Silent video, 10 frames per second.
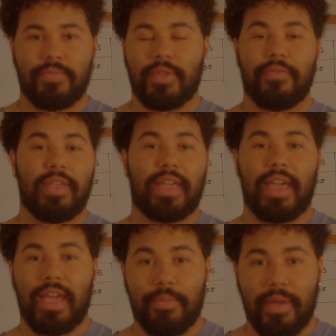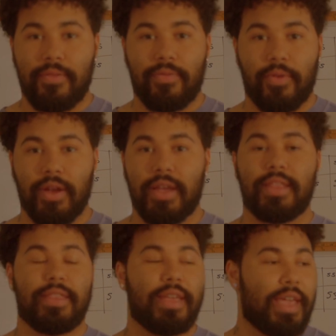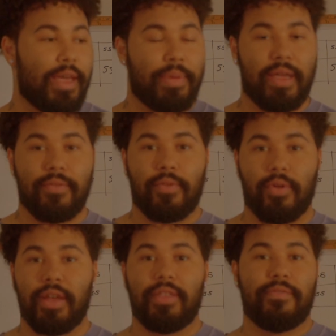If they can't pay for it, they can't pay for it.